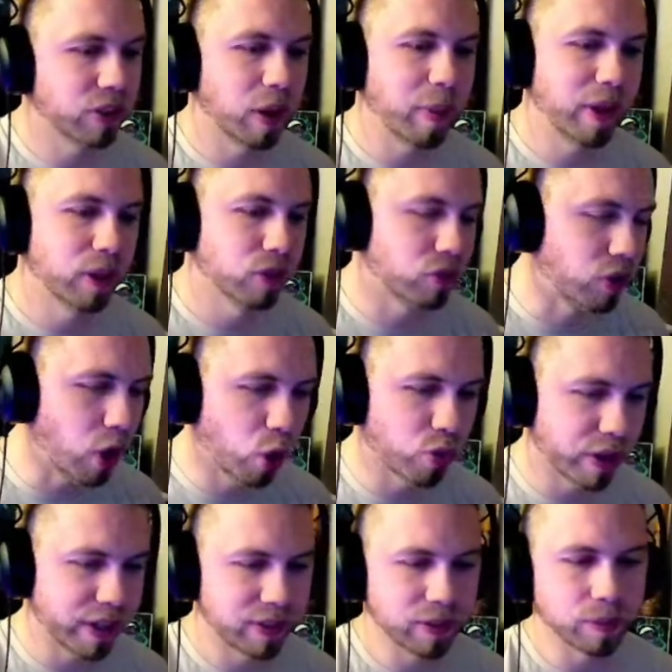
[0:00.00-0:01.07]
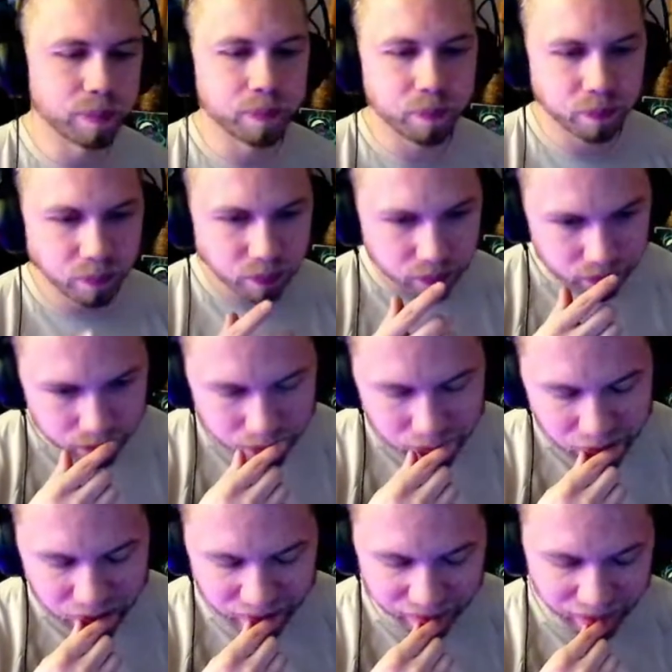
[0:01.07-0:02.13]
I mean, there's no reason
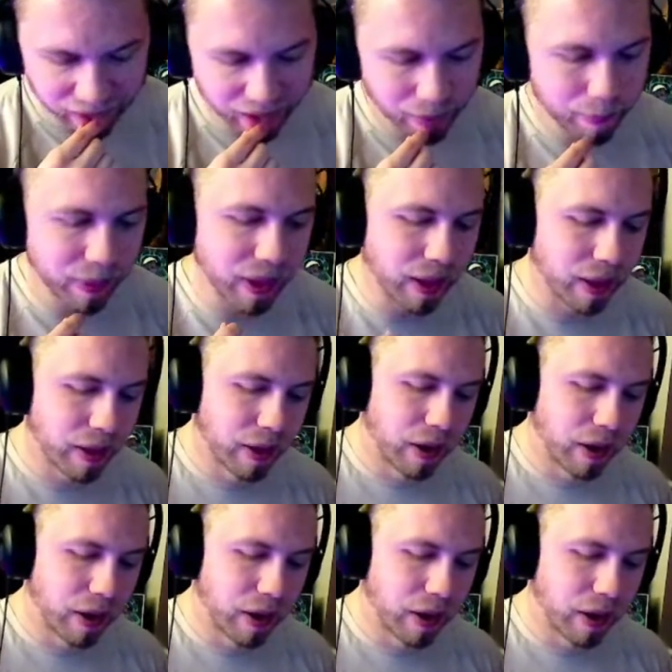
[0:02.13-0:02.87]
they can't be.